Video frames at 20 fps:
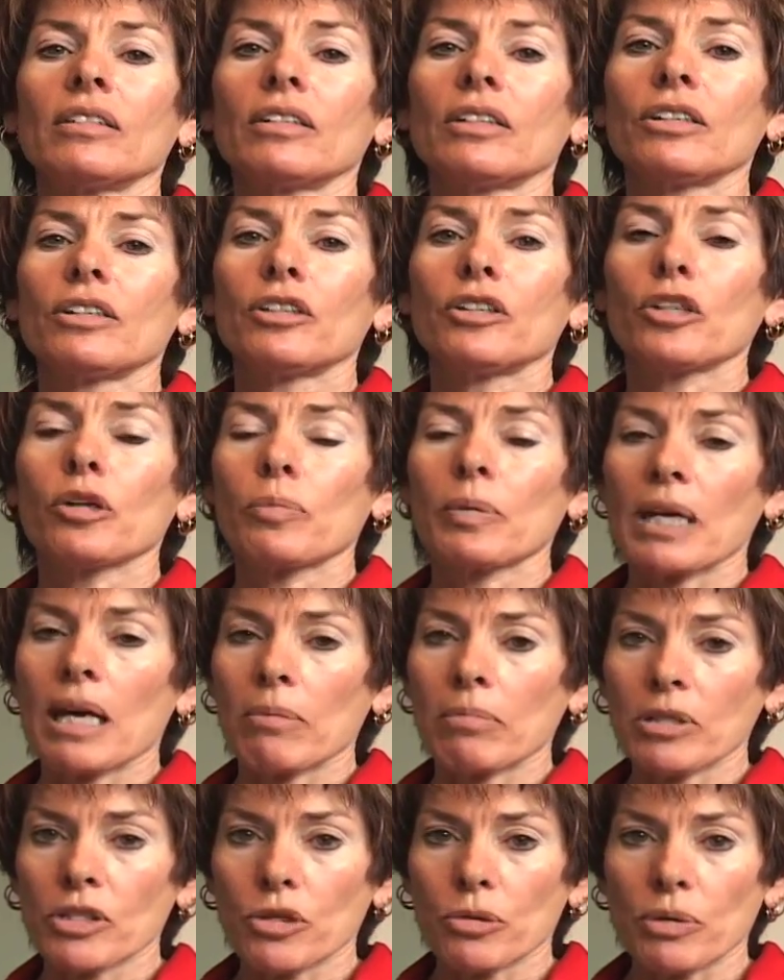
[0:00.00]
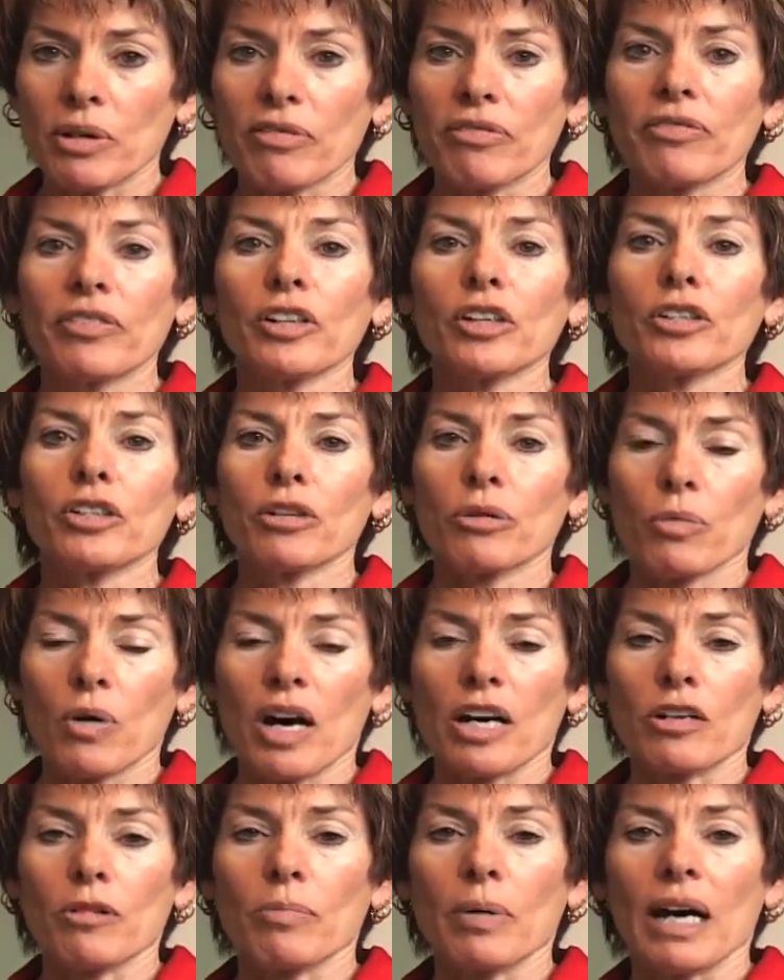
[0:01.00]
You'll be able to refill your
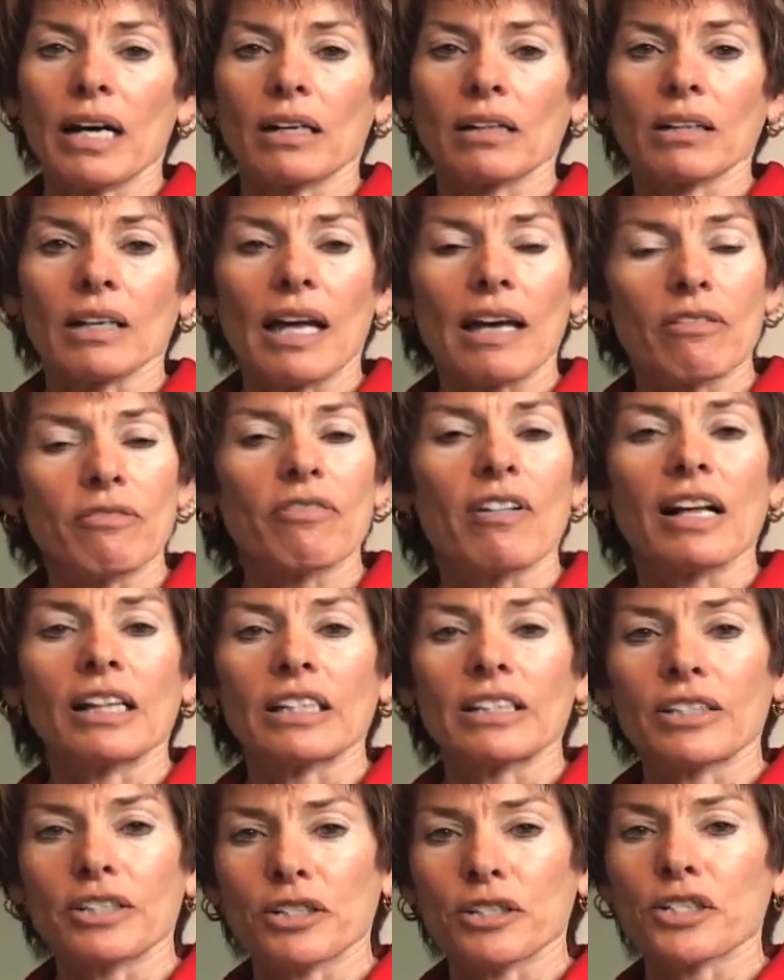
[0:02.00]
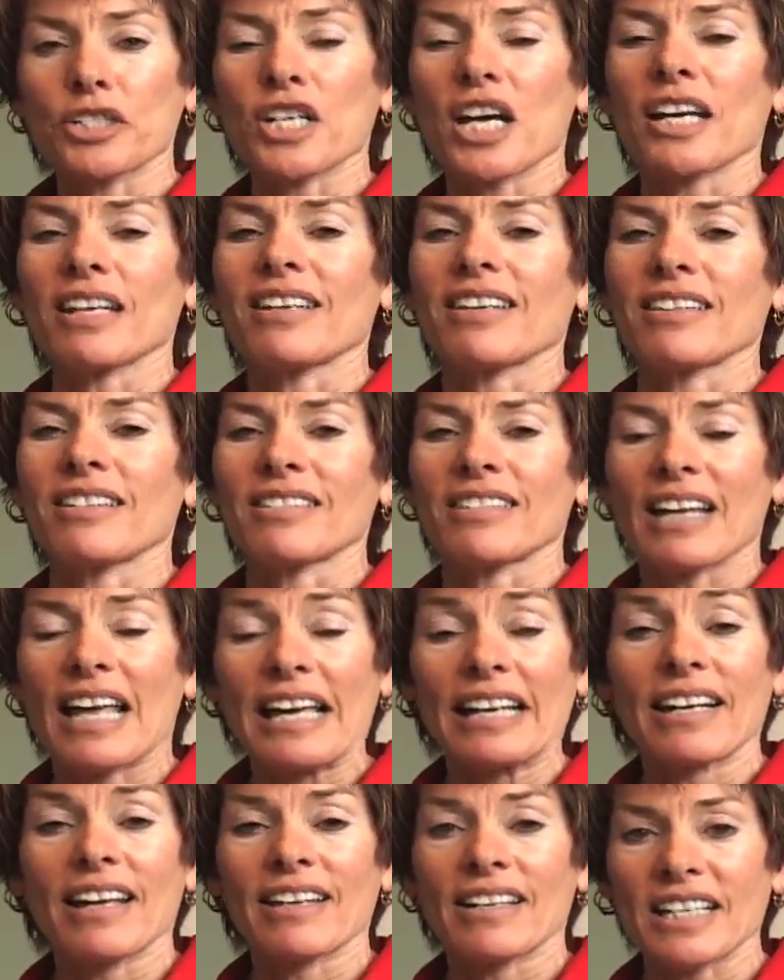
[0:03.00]
water bottle at volunteer check-in
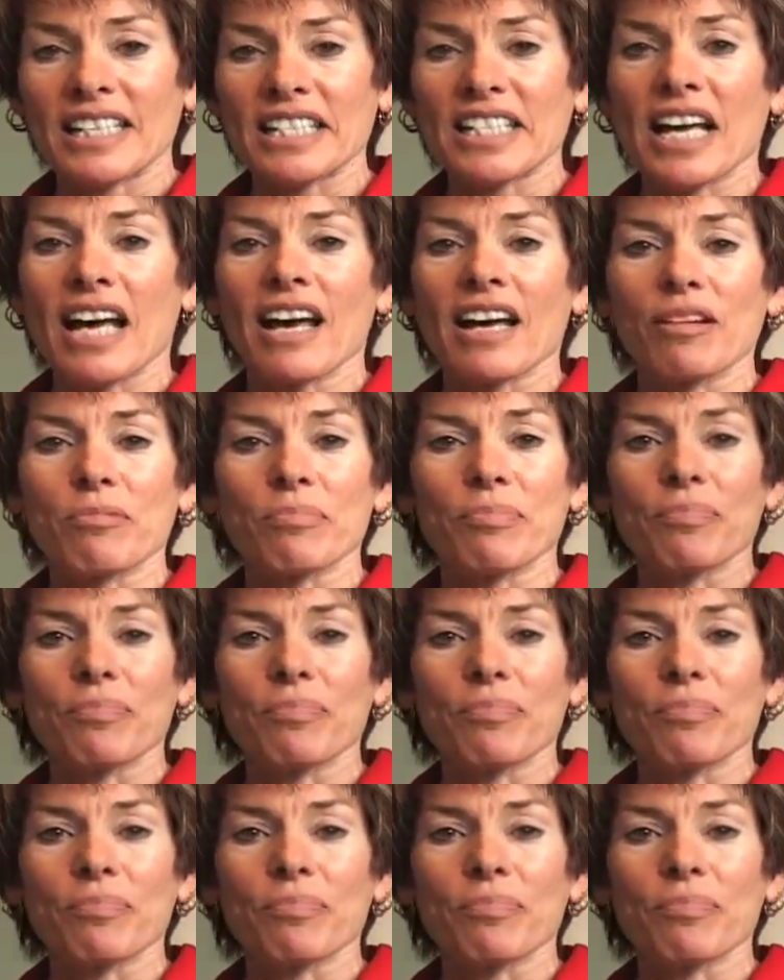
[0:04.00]
at any time.